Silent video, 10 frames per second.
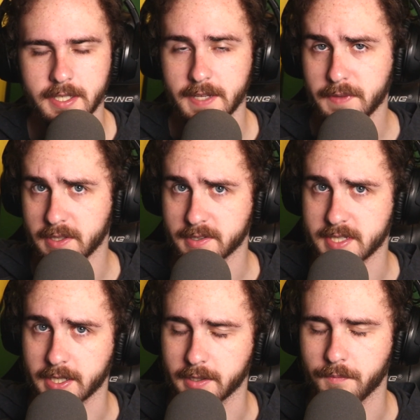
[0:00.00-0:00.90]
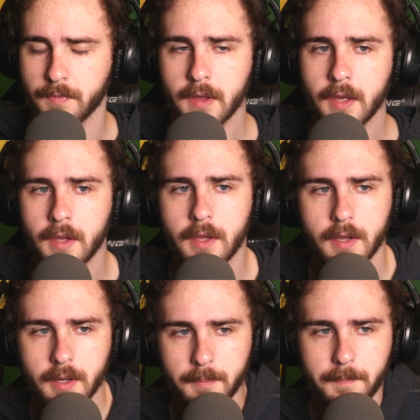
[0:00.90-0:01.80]
Definitely looks like her.
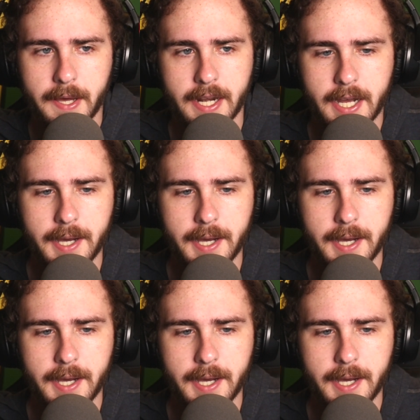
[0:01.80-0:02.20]
But